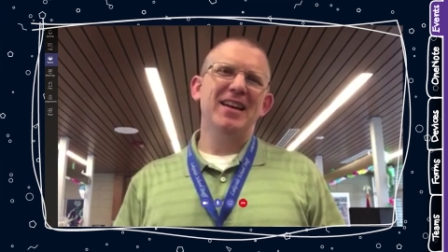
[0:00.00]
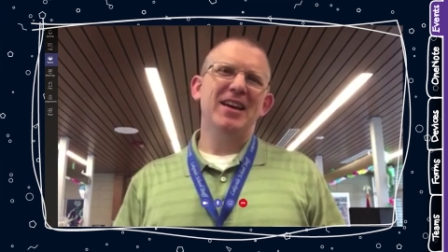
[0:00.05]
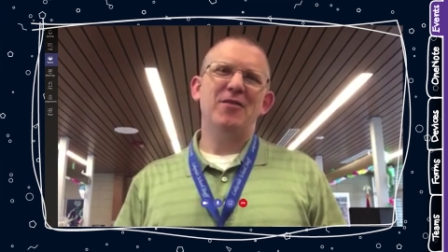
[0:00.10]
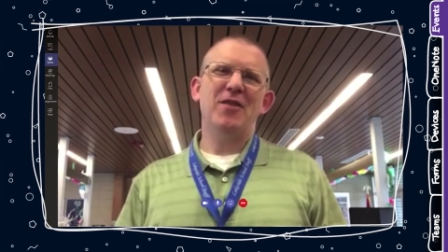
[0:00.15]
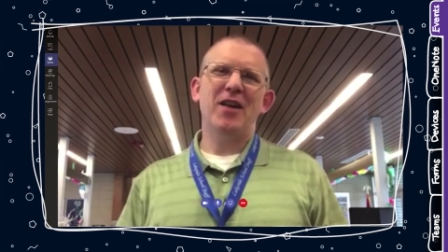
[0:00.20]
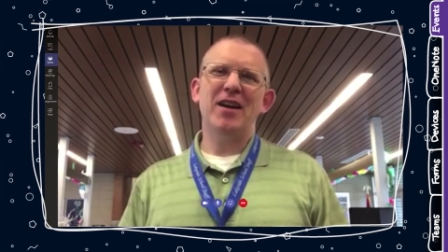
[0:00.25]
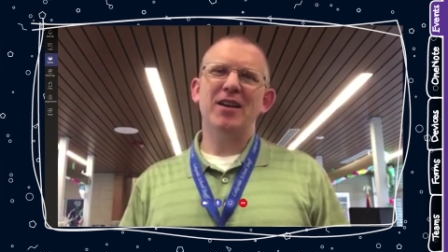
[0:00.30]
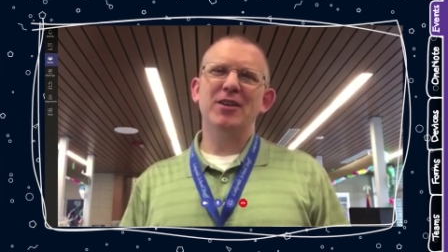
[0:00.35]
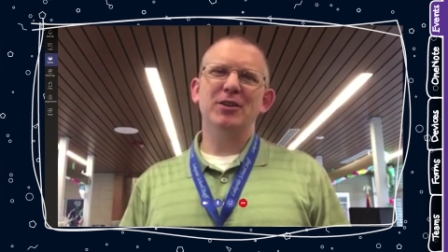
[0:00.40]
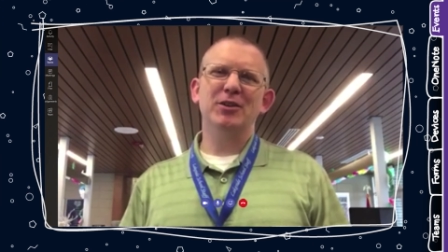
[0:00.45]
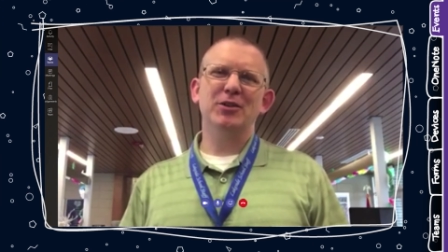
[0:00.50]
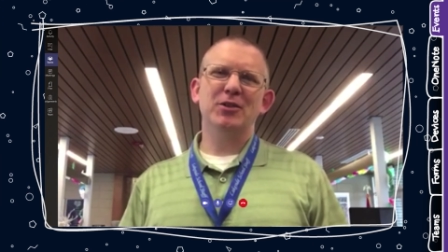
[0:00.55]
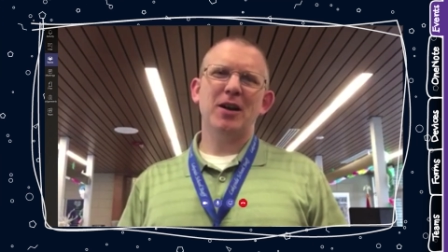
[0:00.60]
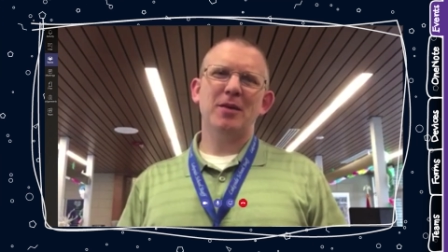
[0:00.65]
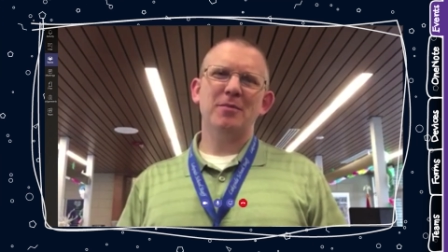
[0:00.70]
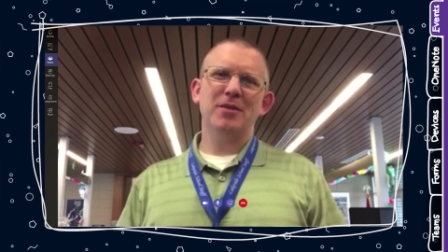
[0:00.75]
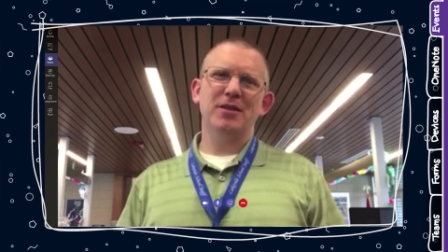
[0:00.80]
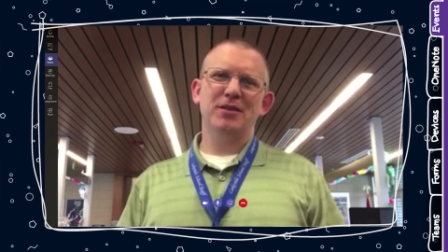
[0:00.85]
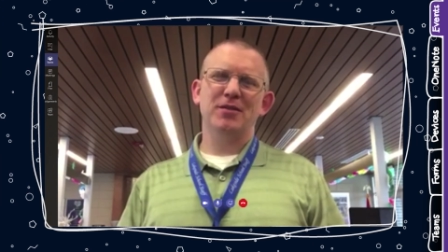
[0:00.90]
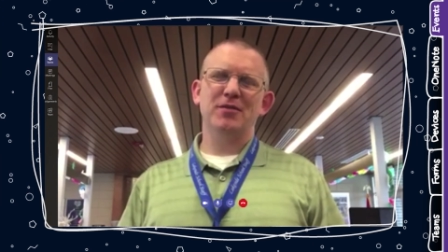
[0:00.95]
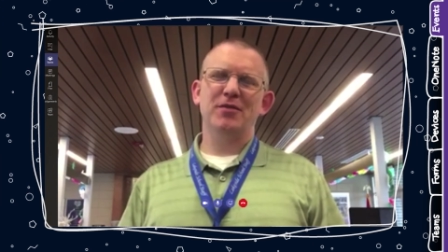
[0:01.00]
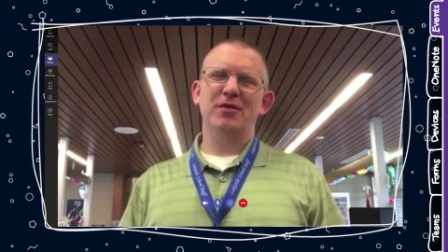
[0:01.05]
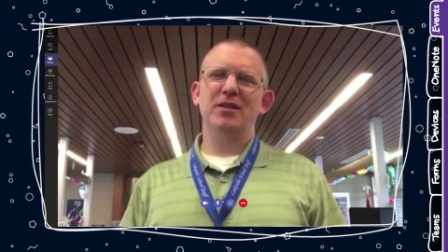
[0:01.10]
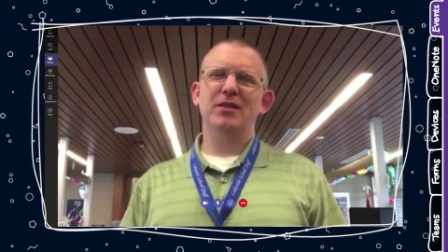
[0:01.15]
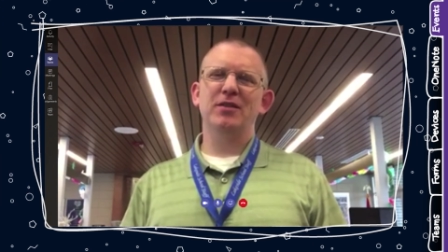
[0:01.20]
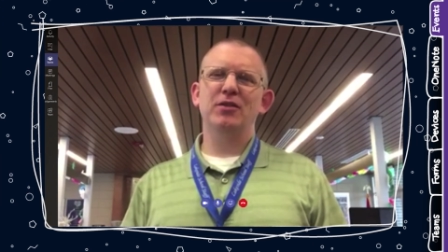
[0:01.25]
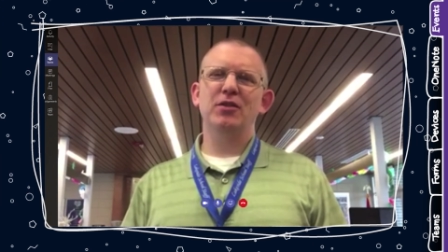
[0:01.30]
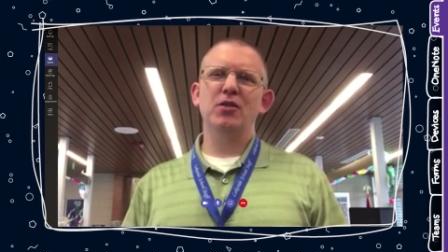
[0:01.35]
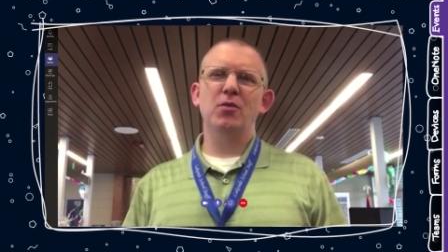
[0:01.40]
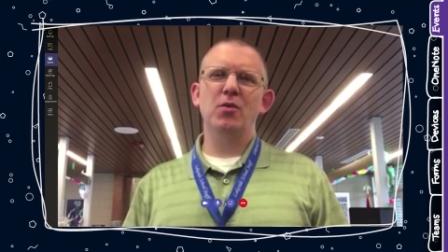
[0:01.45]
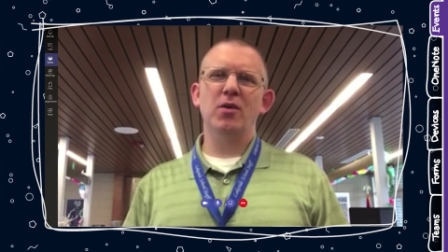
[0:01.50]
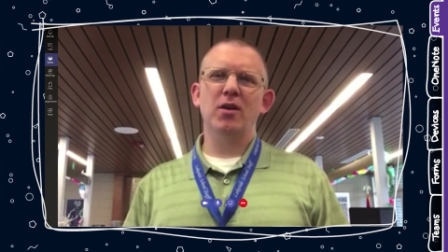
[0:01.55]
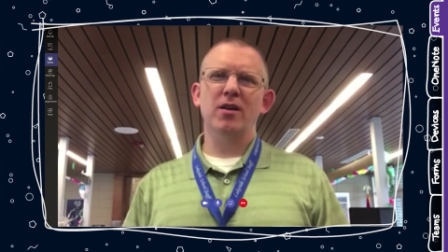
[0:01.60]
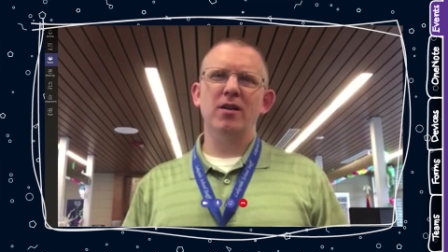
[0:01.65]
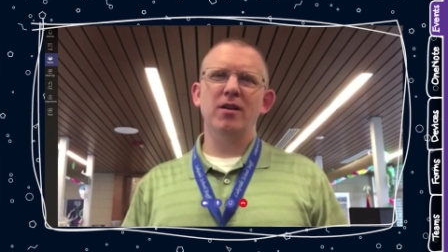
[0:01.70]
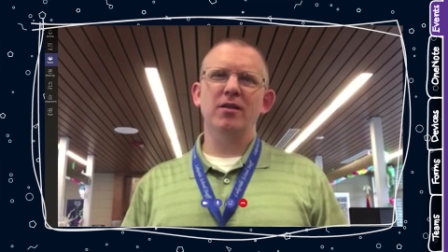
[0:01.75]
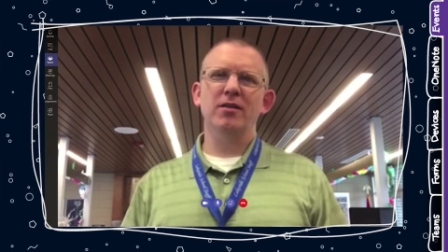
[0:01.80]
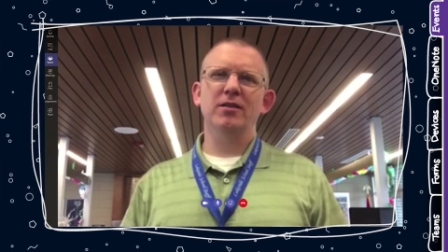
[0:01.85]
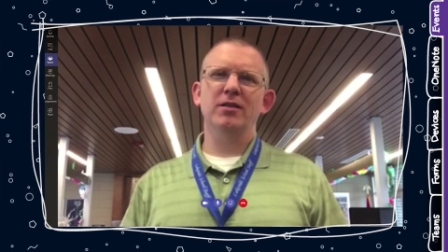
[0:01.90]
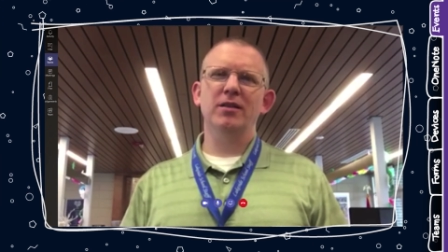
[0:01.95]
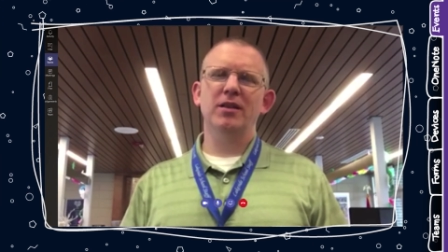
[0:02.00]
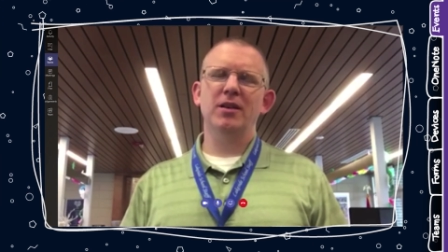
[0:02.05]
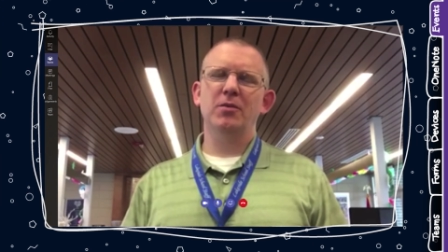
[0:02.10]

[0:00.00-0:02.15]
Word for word: If I had to describe this event in two words,